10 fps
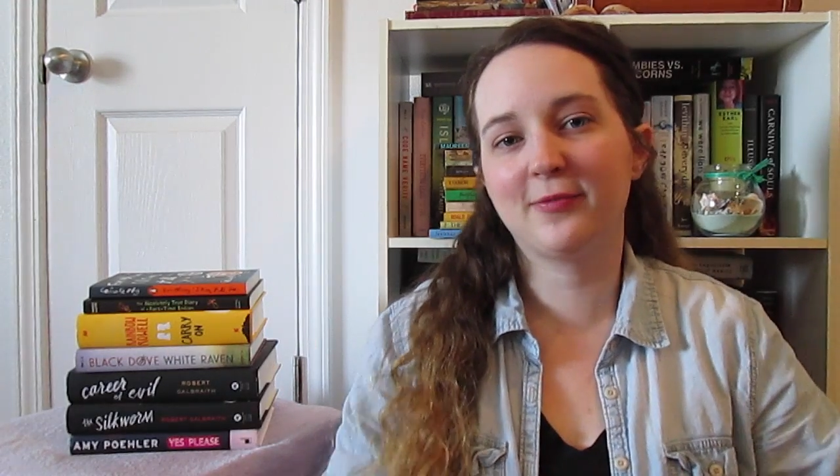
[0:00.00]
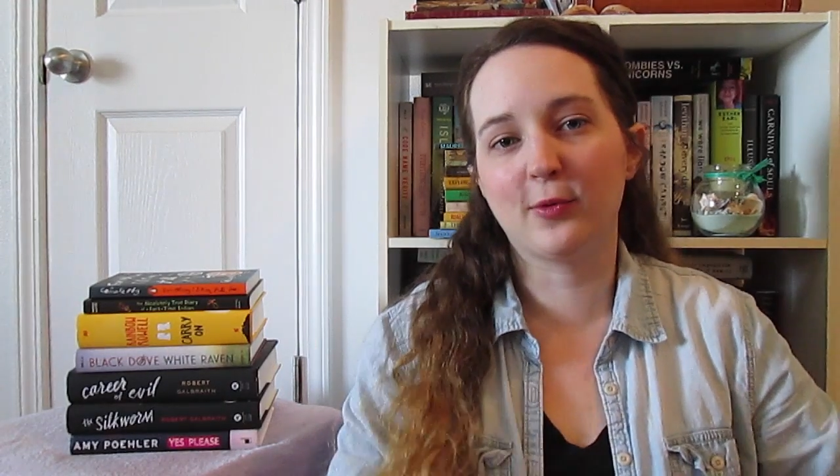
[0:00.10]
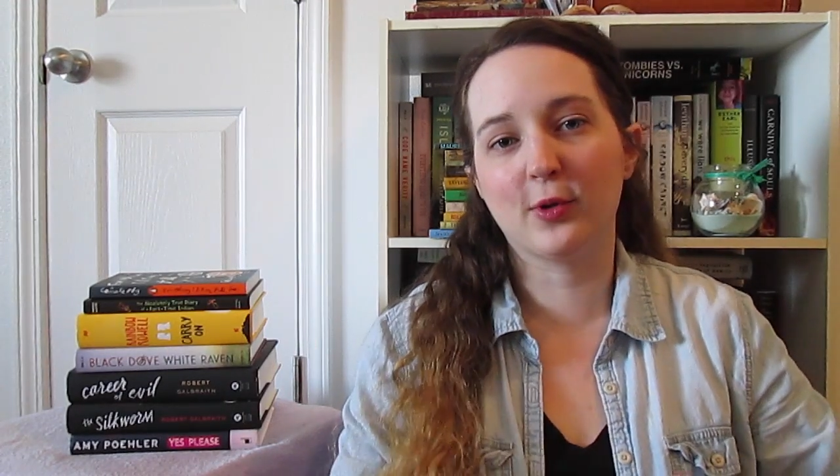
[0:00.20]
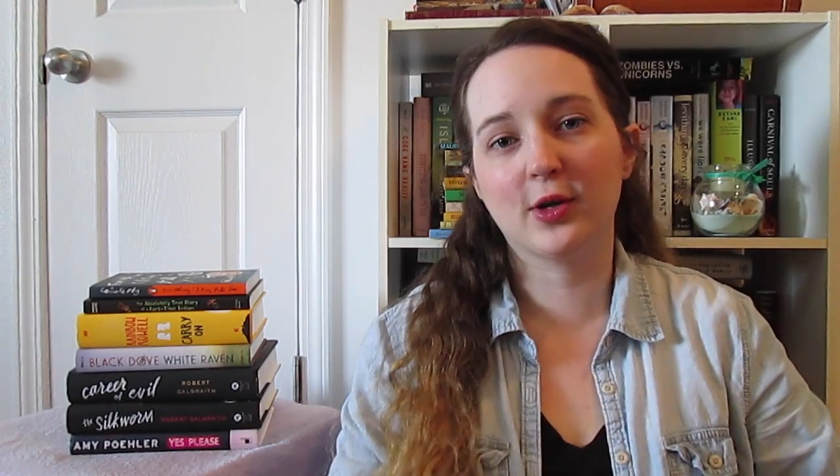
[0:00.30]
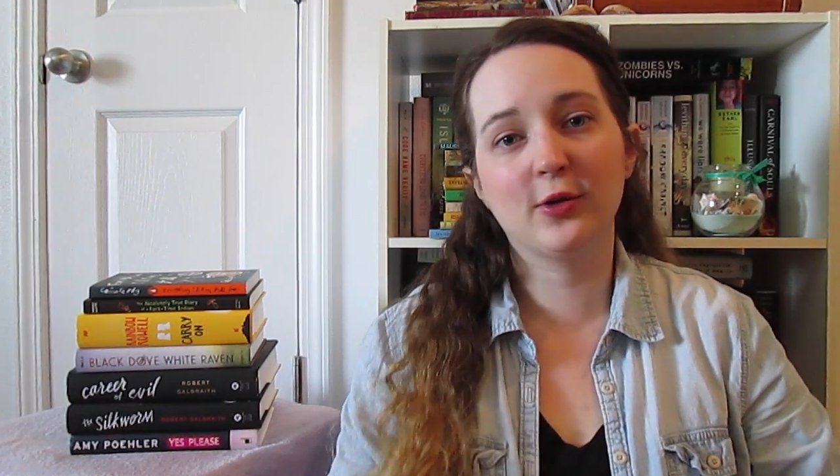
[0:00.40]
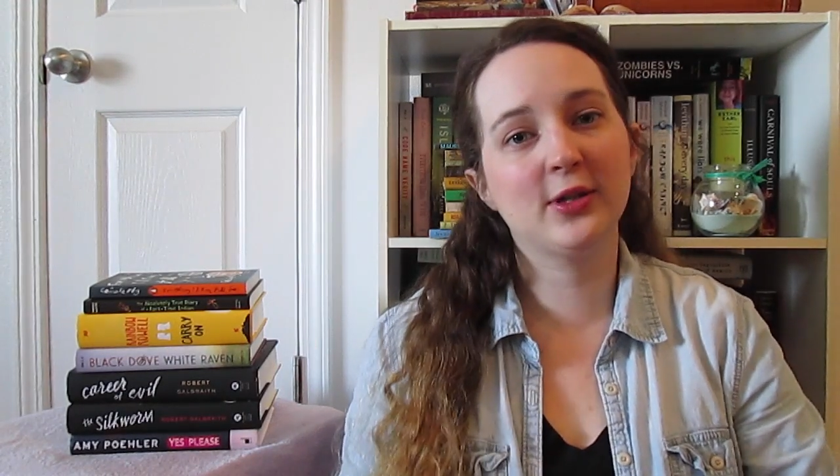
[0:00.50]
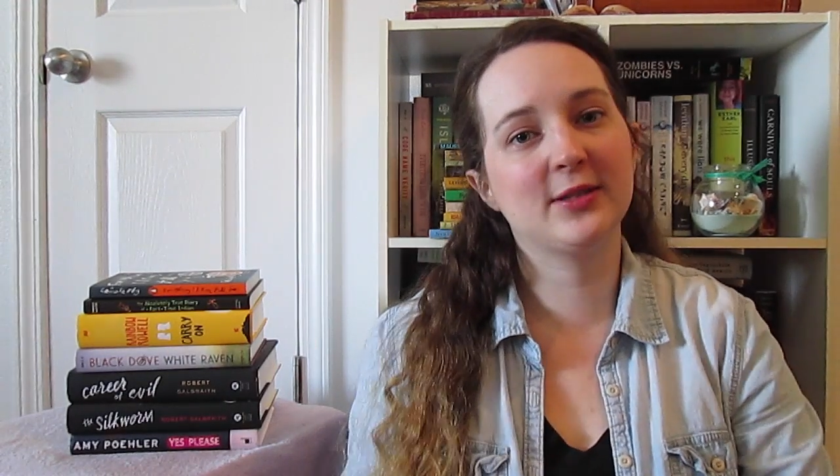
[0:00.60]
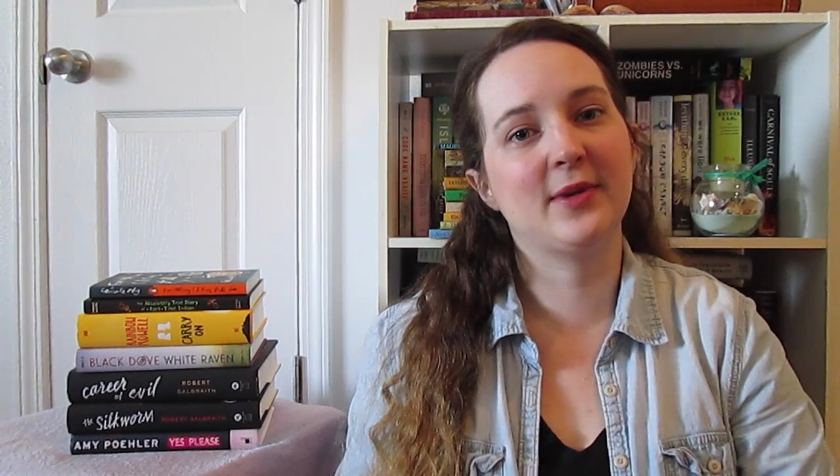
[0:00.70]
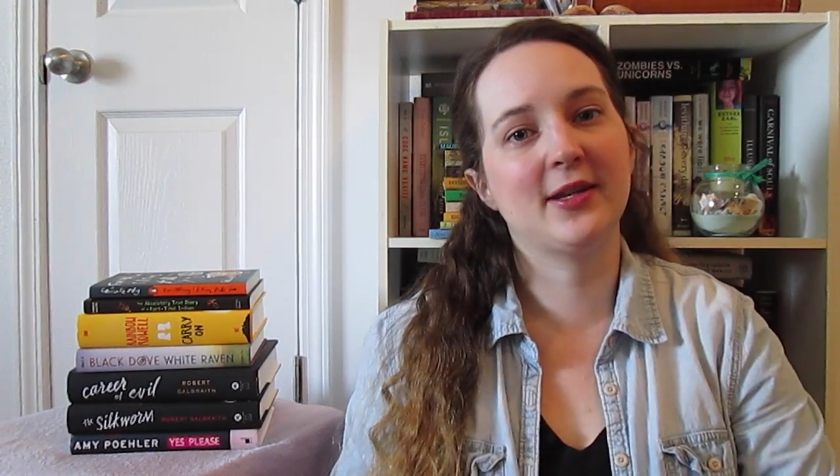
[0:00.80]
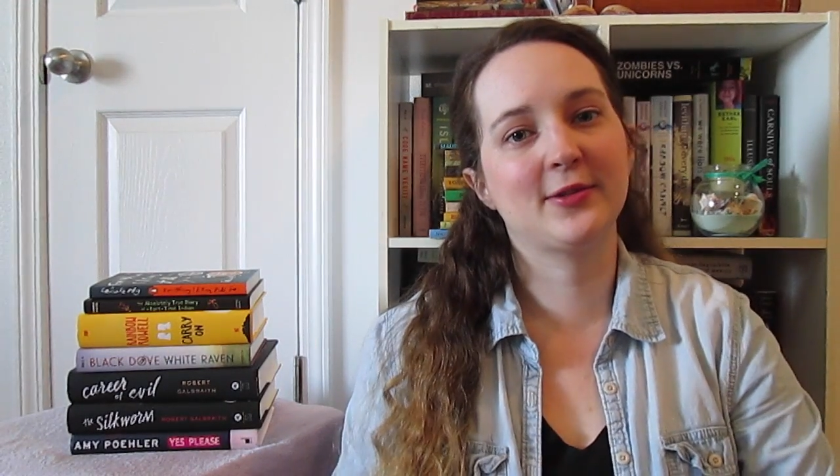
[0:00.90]
for
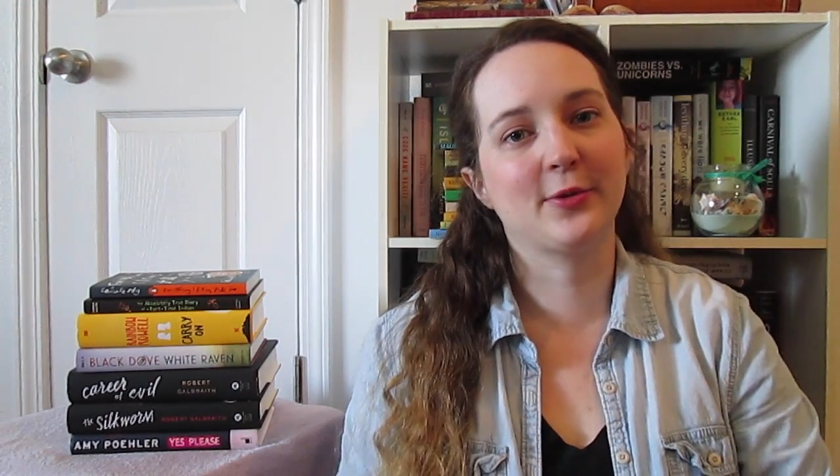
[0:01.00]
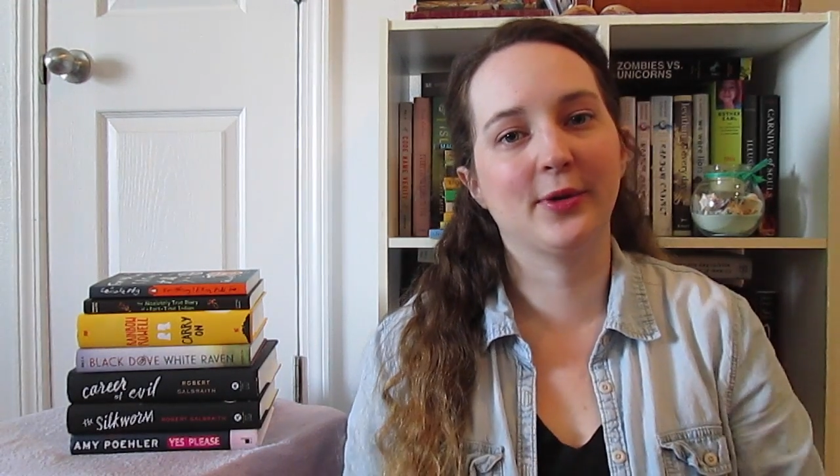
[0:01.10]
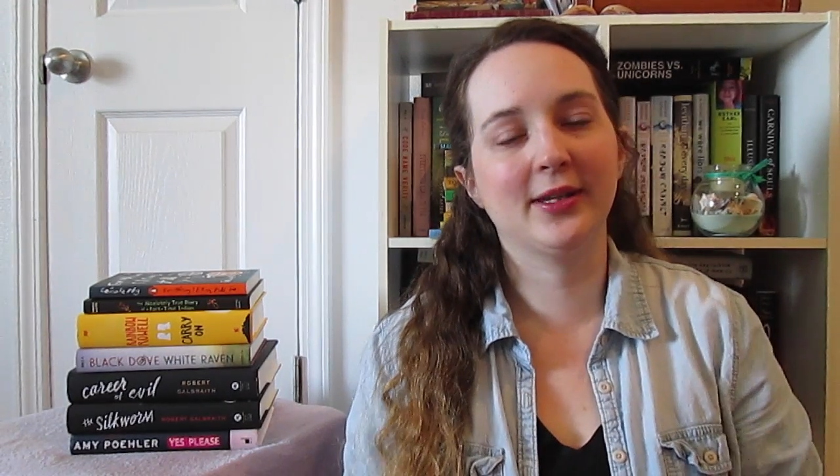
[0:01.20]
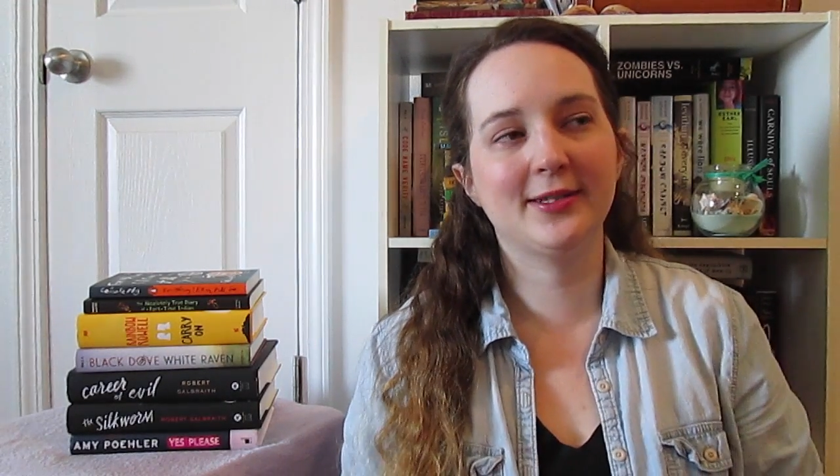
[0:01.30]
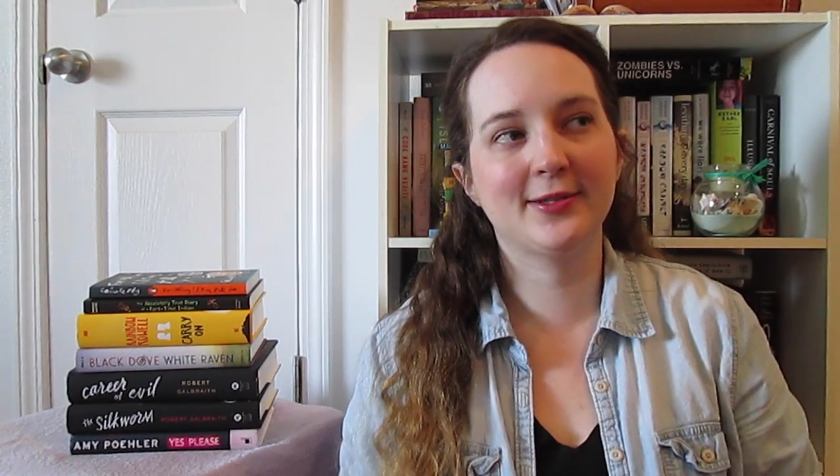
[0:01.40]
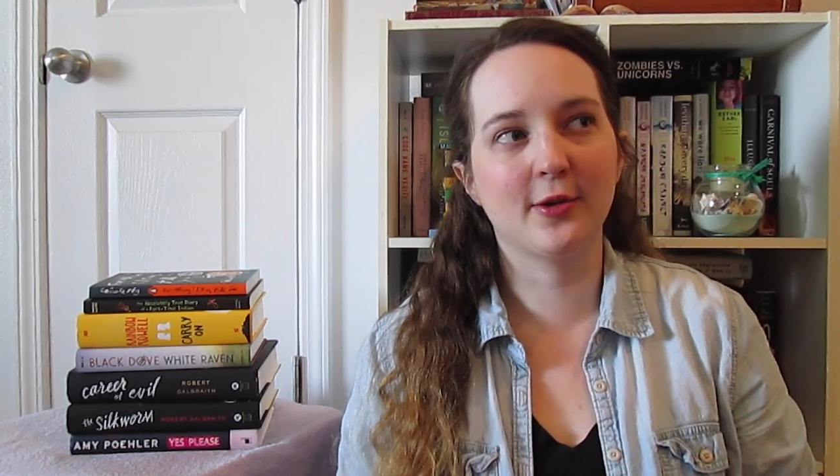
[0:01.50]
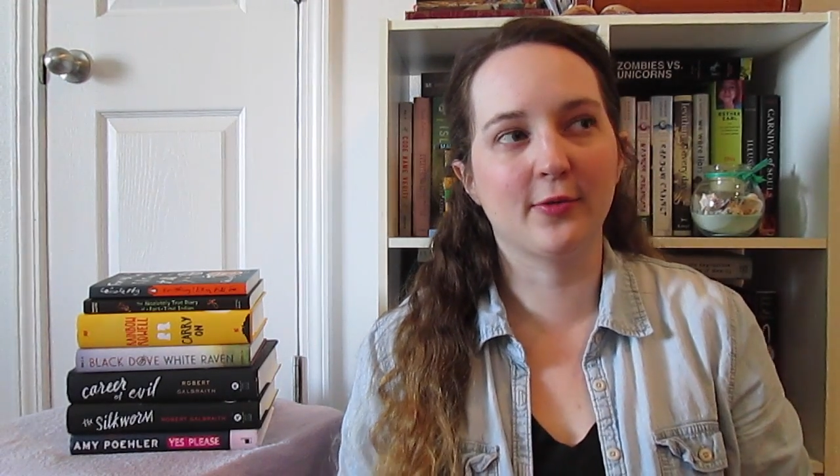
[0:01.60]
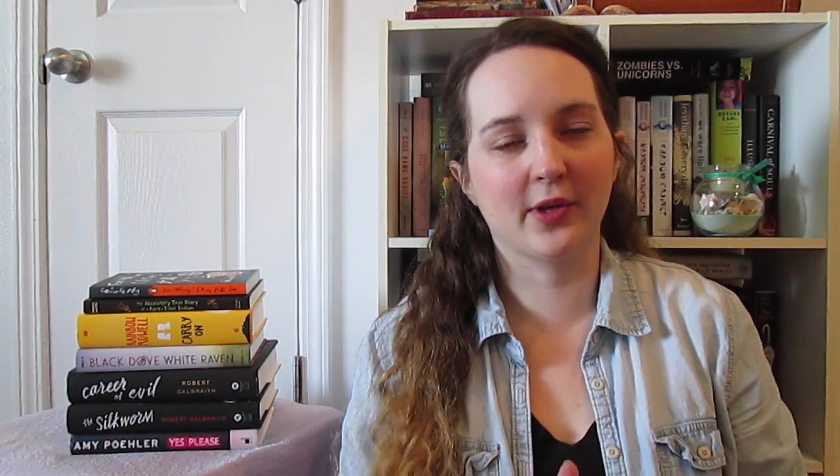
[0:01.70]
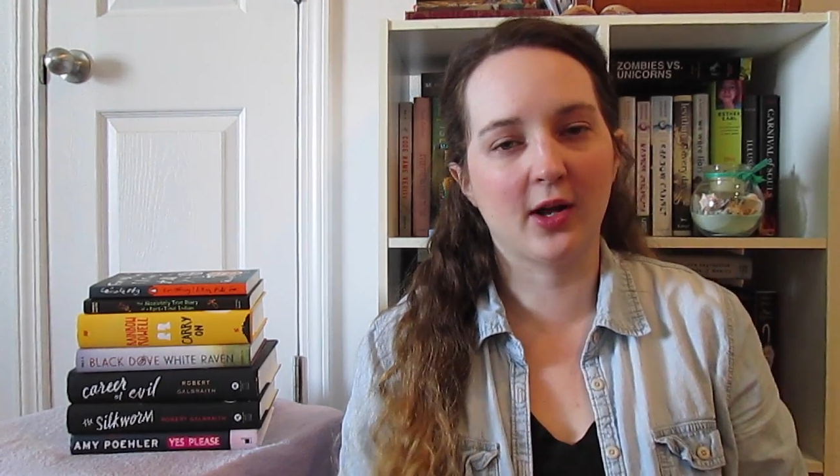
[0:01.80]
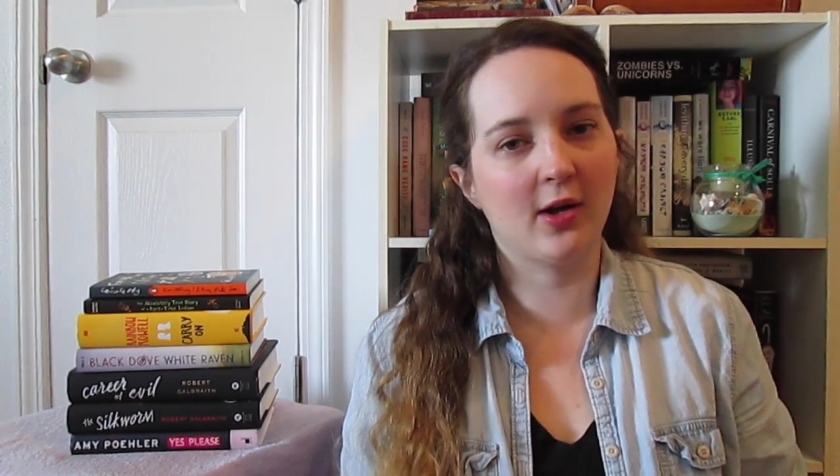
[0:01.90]
Christmas, or at least over the